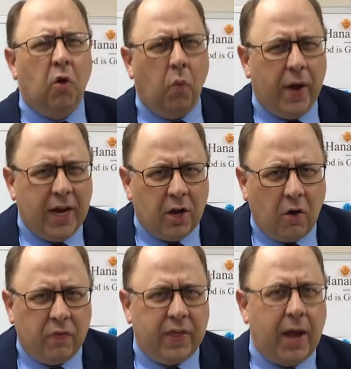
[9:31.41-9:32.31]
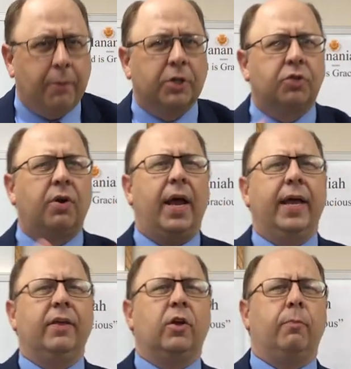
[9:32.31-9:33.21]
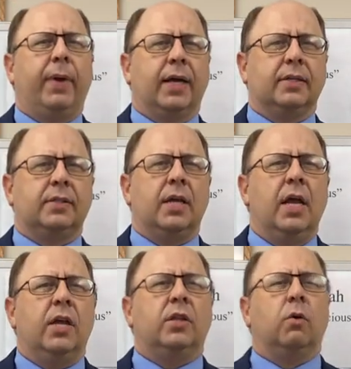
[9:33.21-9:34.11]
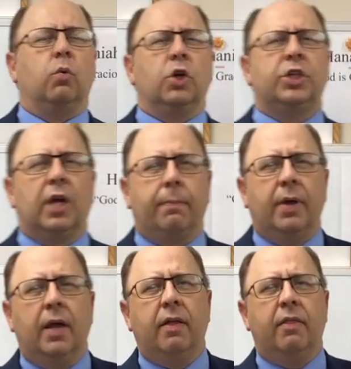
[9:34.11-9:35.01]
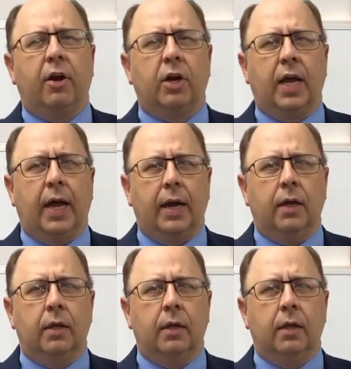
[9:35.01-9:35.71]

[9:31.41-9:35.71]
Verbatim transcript: we know they were trying their best to worship their God,